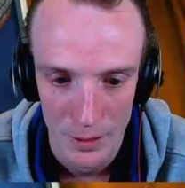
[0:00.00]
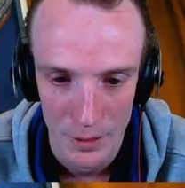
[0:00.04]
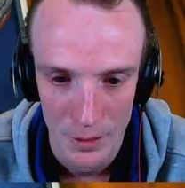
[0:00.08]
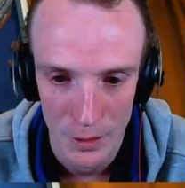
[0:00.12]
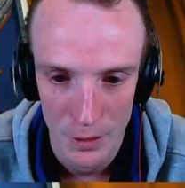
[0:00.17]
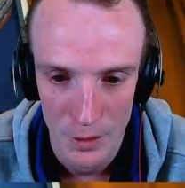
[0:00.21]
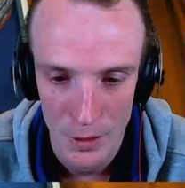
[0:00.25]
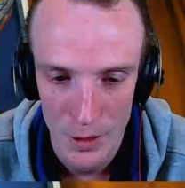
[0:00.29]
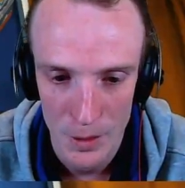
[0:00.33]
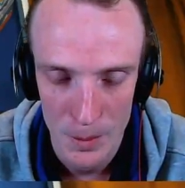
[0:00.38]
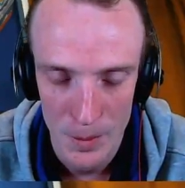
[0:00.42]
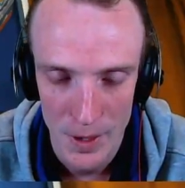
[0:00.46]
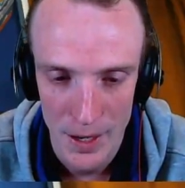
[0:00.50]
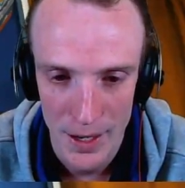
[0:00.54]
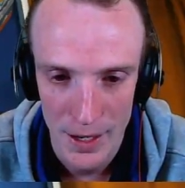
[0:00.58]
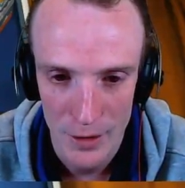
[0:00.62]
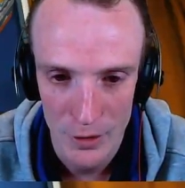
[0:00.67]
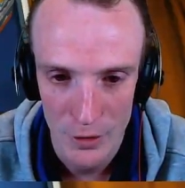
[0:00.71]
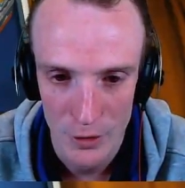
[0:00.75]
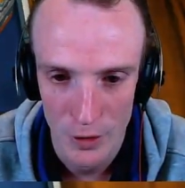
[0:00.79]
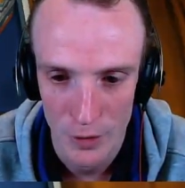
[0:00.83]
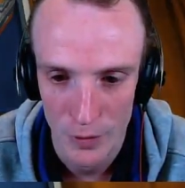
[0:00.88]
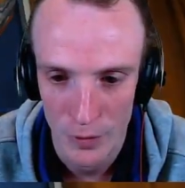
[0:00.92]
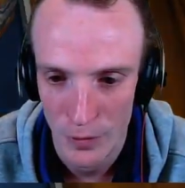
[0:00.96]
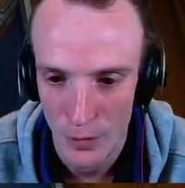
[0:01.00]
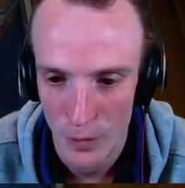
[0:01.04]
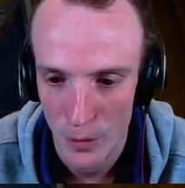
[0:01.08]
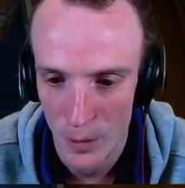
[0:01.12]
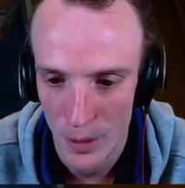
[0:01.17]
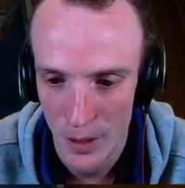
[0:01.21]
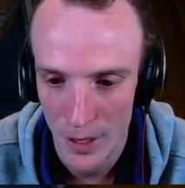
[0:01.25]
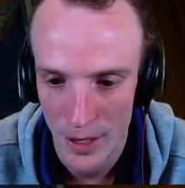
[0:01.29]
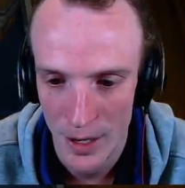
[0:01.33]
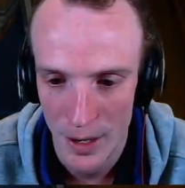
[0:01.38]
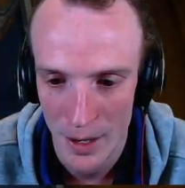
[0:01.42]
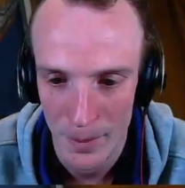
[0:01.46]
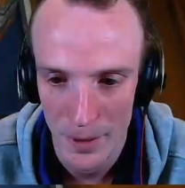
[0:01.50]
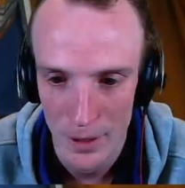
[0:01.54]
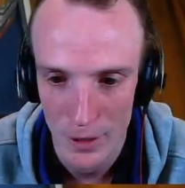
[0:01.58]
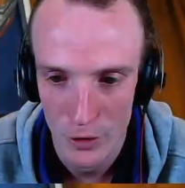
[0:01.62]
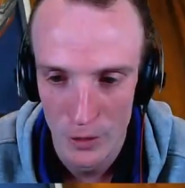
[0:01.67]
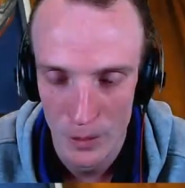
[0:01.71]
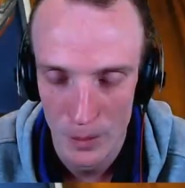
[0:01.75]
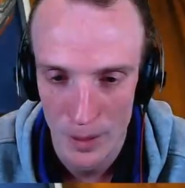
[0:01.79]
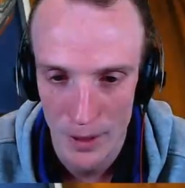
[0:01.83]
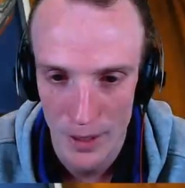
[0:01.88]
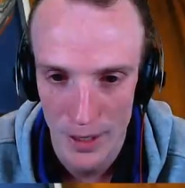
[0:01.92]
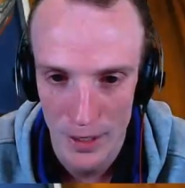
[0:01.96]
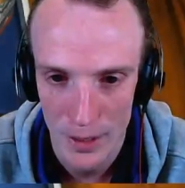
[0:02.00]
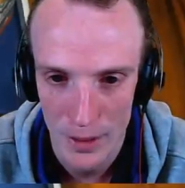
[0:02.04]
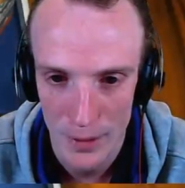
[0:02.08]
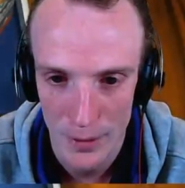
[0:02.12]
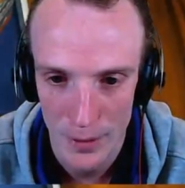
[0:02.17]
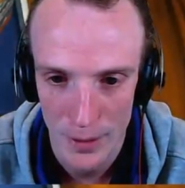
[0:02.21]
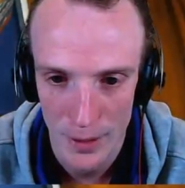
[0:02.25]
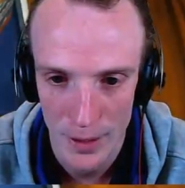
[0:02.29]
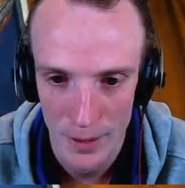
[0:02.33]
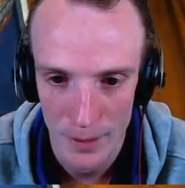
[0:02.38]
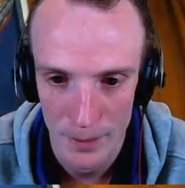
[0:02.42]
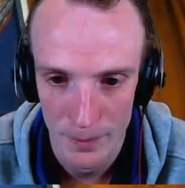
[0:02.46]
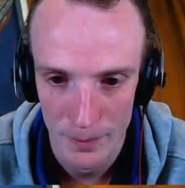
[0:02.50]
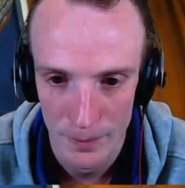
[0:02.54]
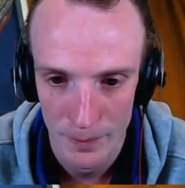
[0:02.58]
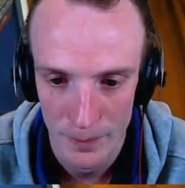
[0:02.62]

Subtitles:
Lose my extra 40 damage, but that's fine.